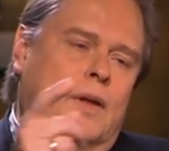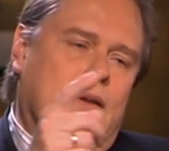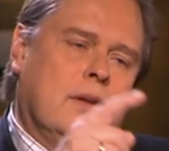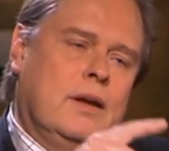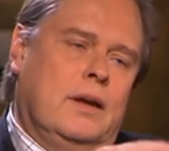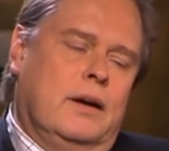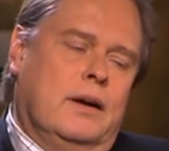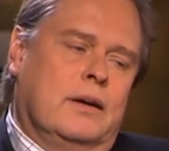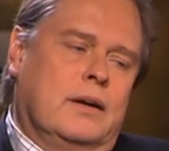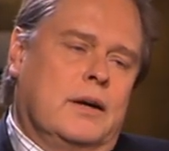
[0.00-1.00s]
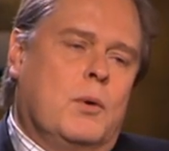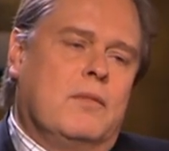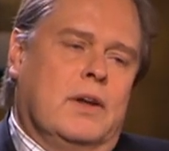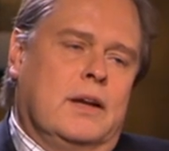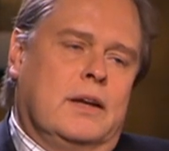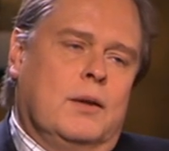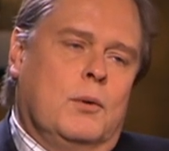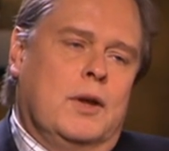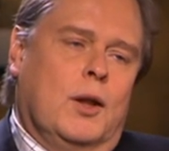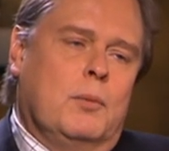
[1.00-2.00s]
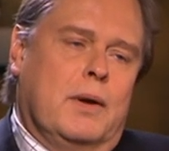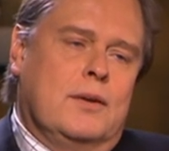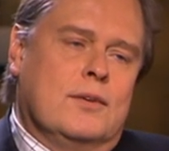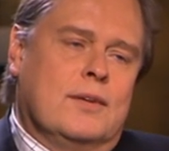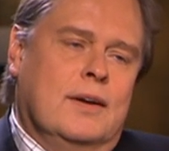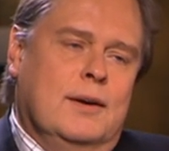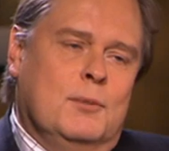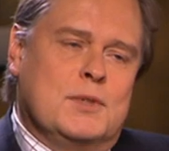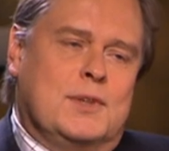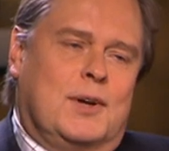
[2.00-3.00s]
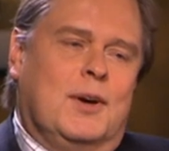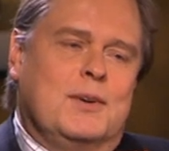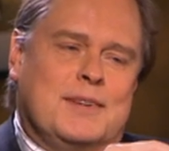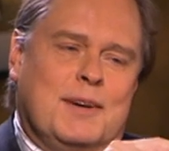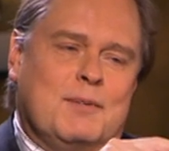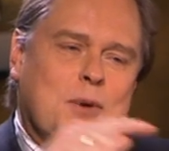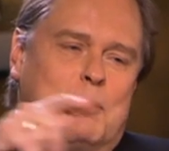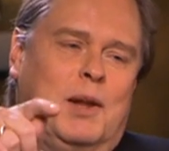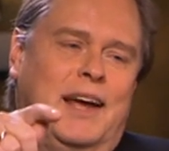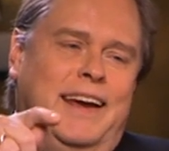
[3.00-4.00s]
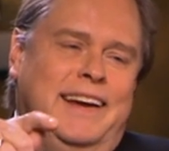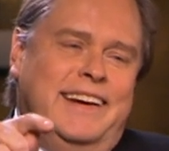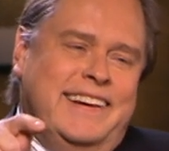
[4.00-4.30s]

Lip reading: The equivalent in the yellow pages was to call yourself AAA,